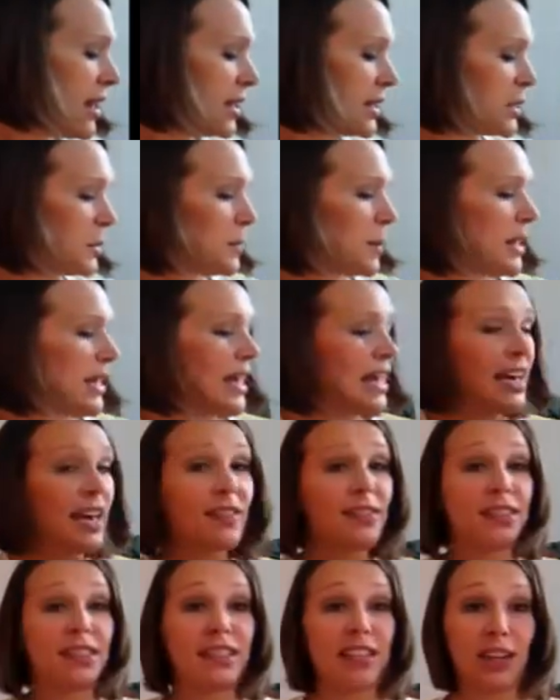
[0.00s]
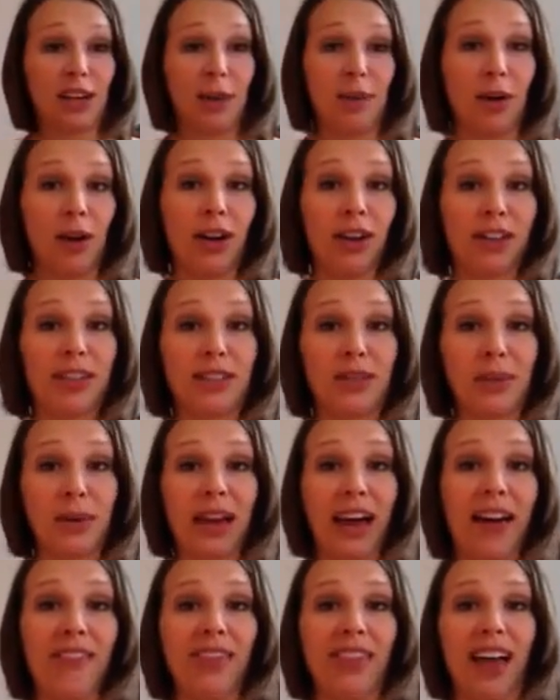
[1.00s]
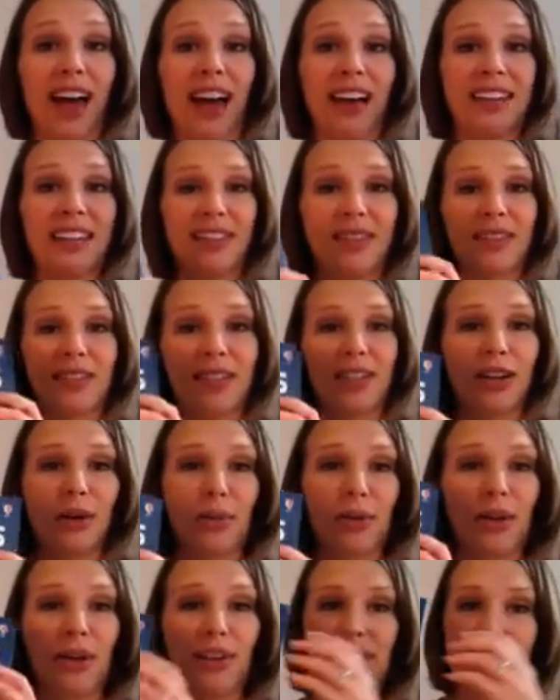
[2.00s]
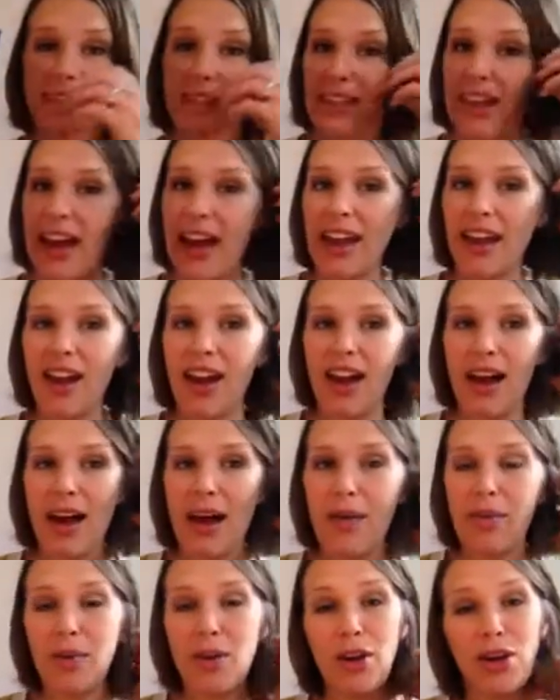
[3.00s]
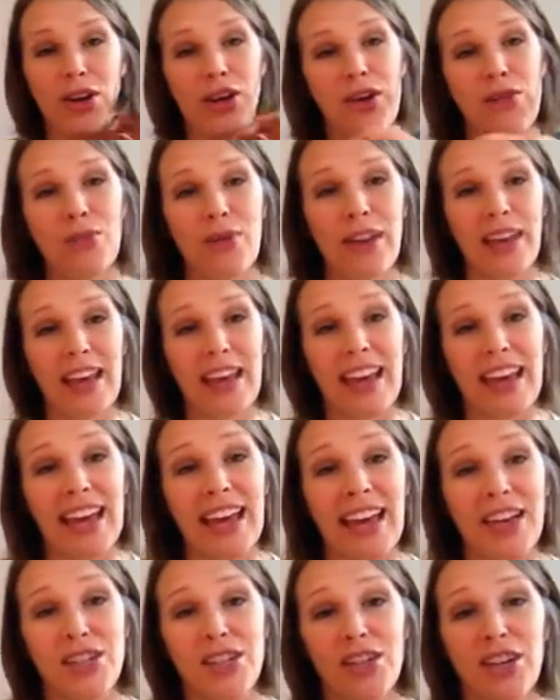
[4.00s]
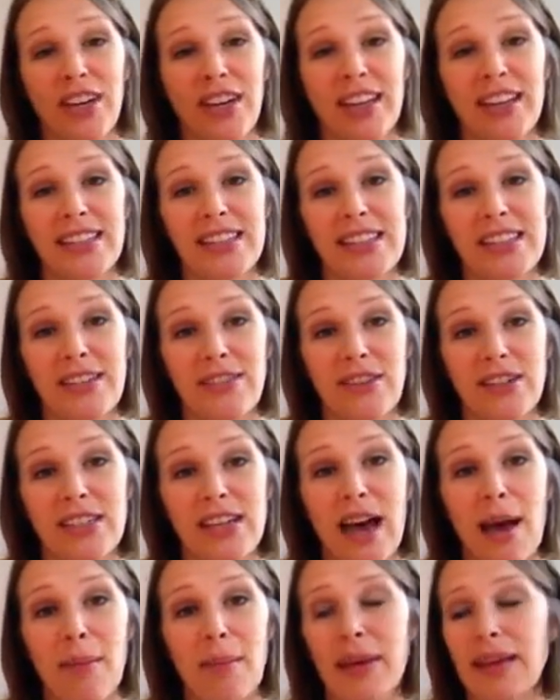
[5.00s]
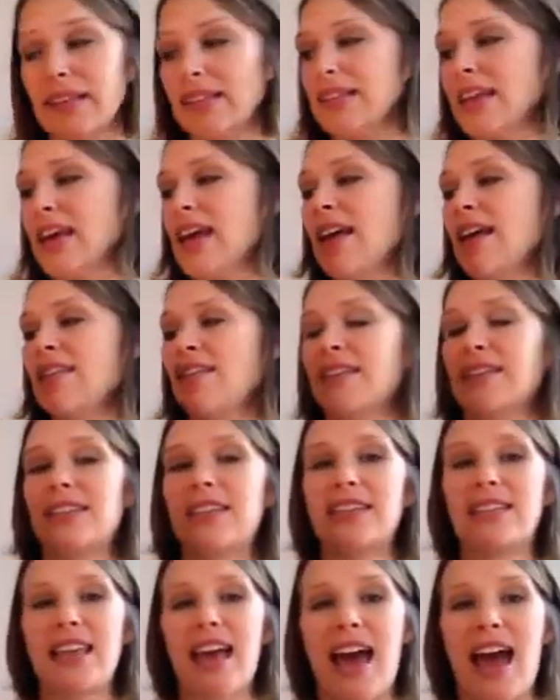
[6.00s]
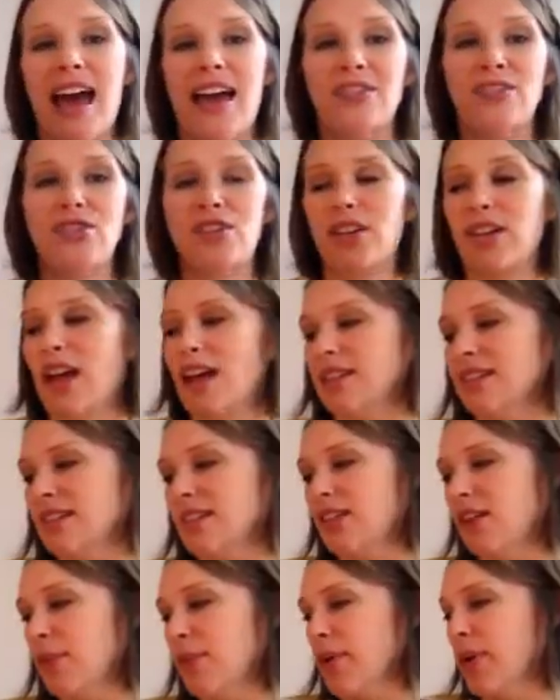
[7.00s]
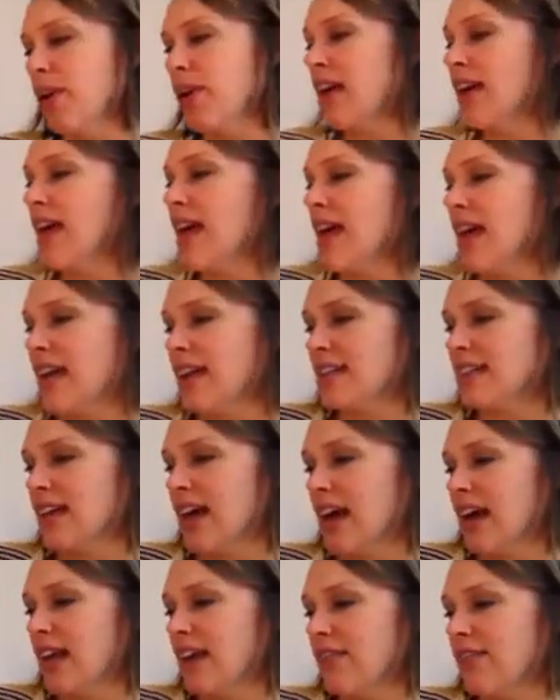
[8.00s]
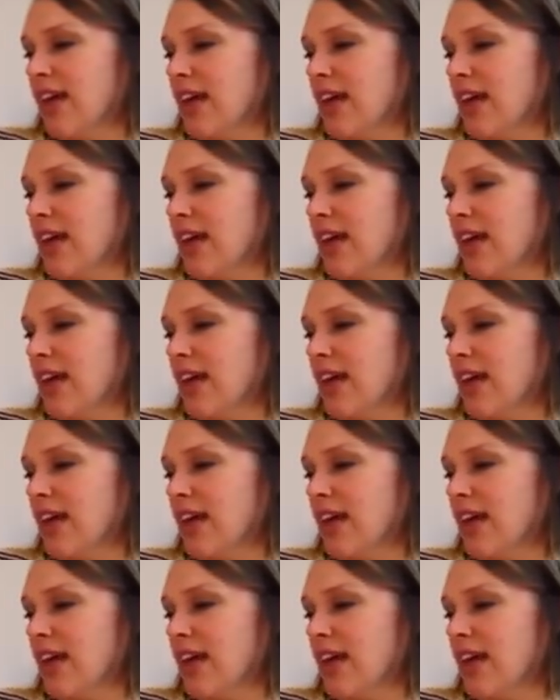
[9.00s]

Speaking of sticker books, we have lots of sticker books that could really engage your kids in different topics. This is the Astronaut sticker book. It's kind of